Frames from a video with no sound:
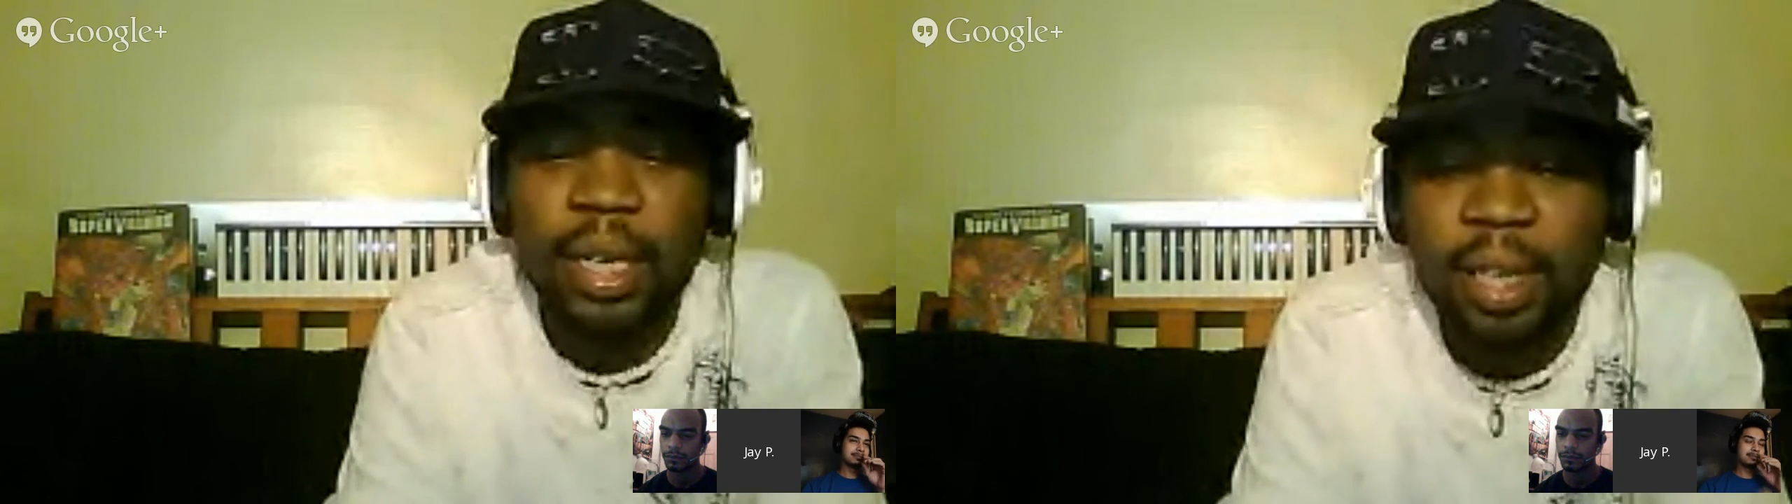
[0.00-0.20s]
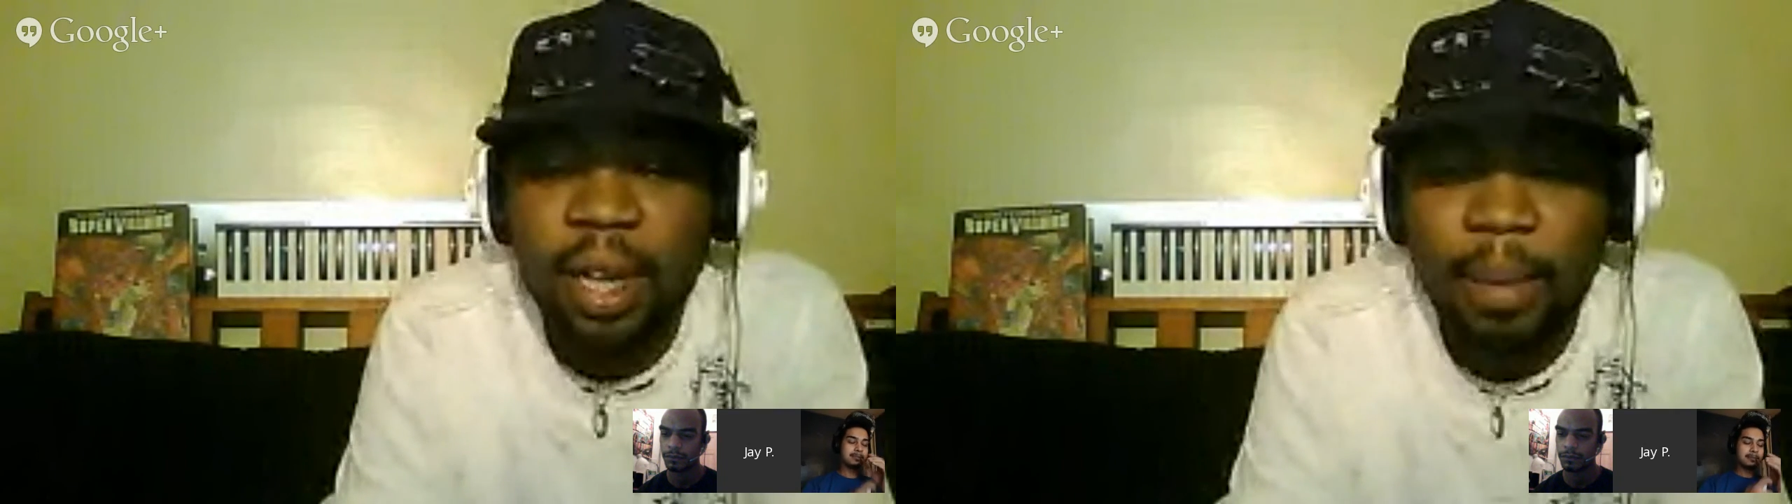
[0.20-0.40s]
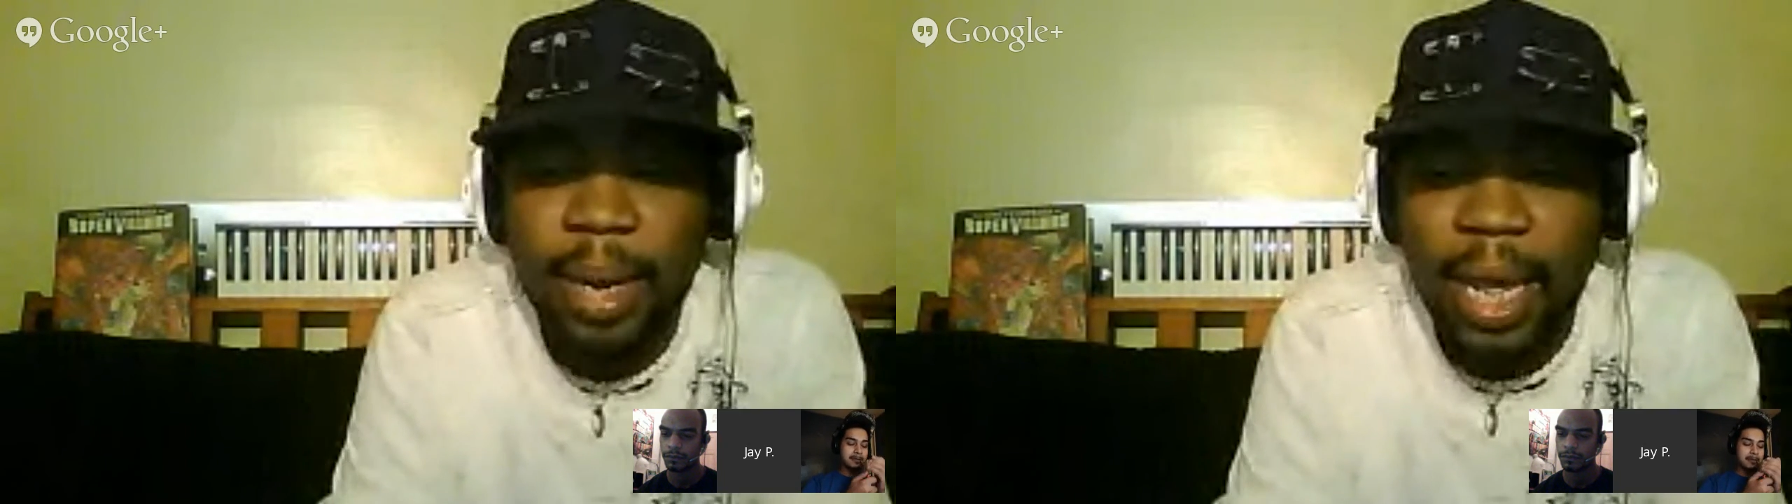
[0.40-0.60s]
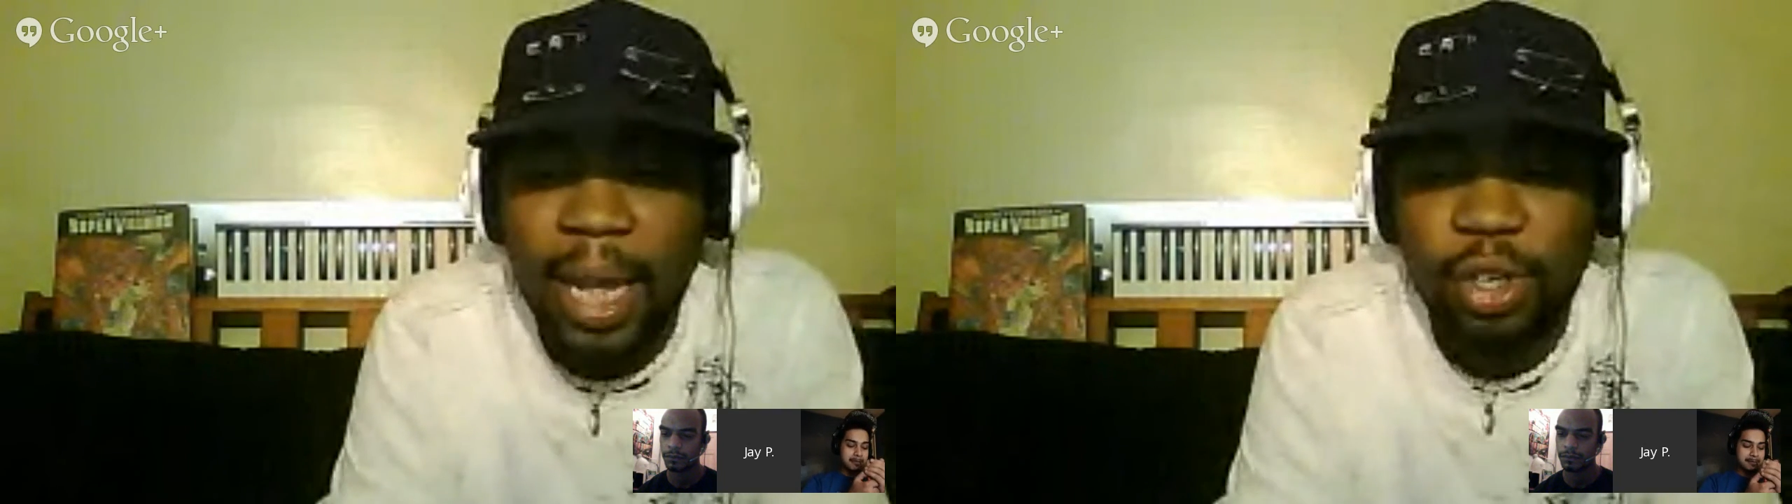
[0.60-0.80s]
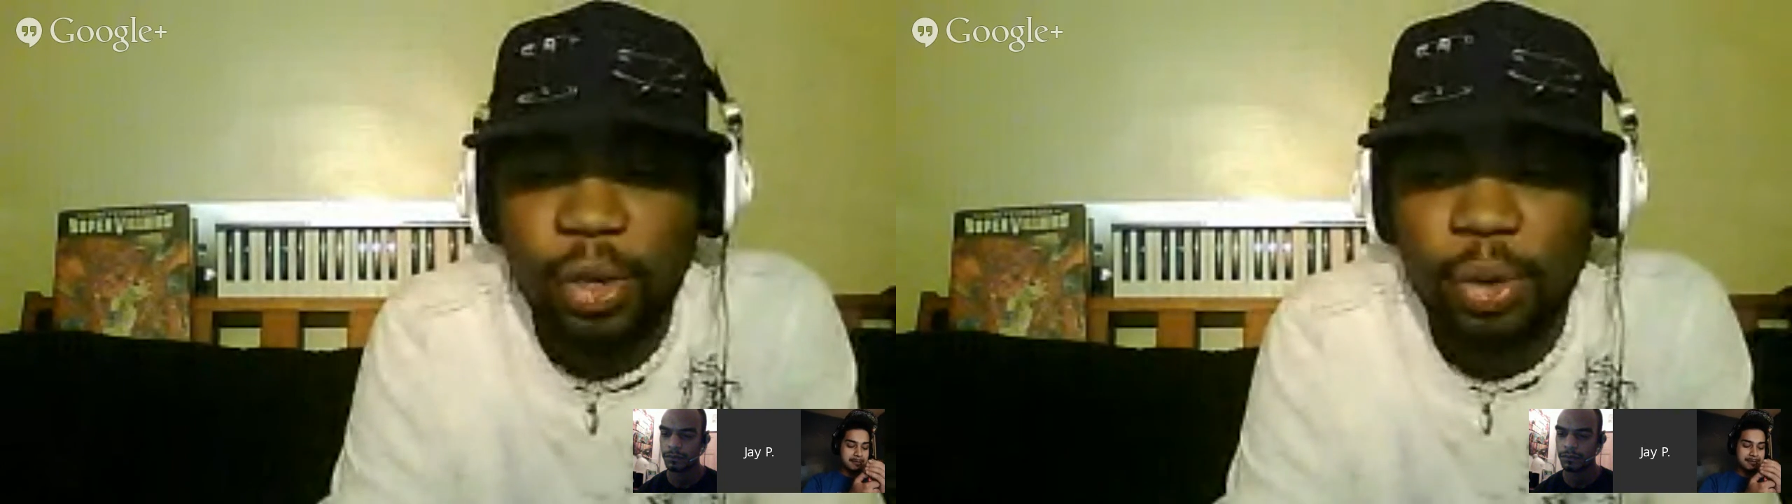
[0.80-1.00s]
is coming
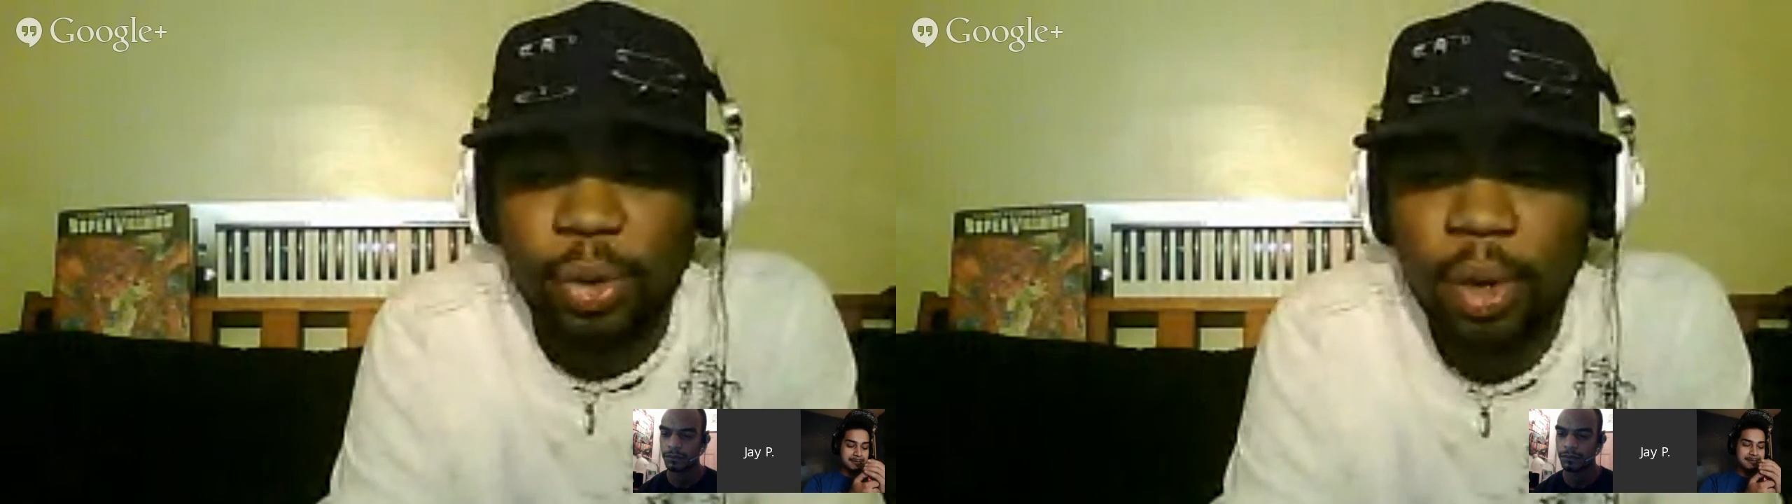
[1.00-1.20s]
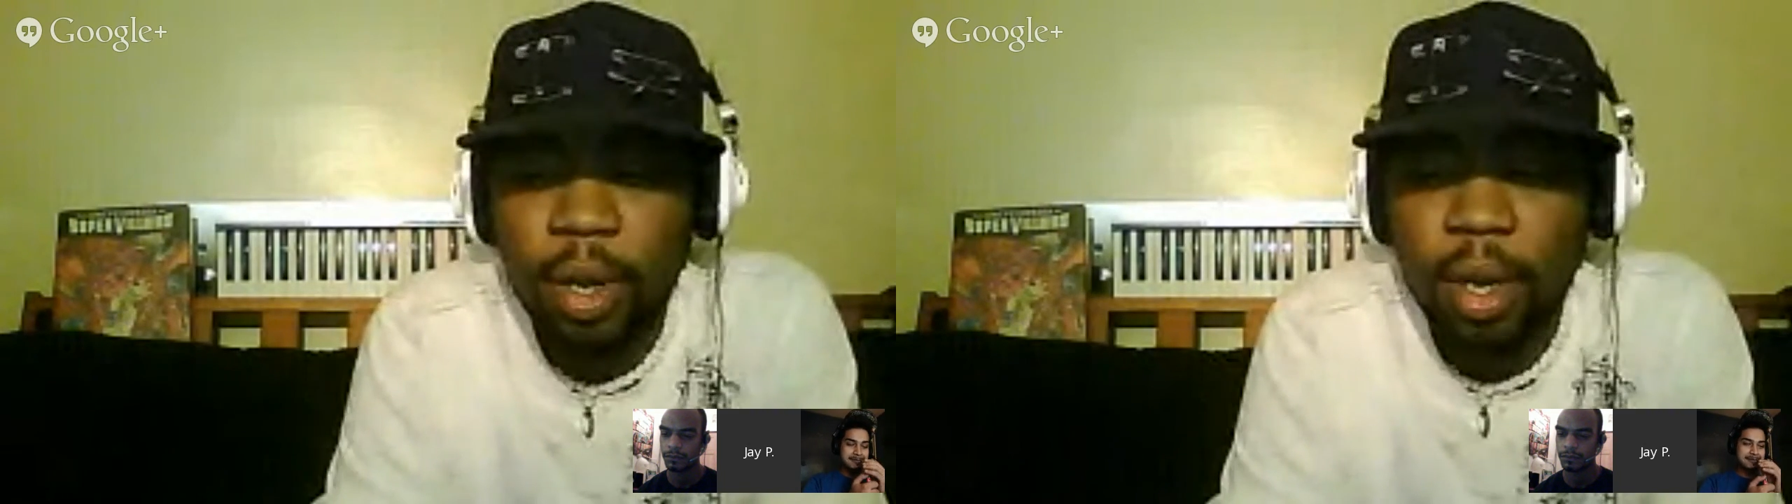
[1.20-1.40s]
at you,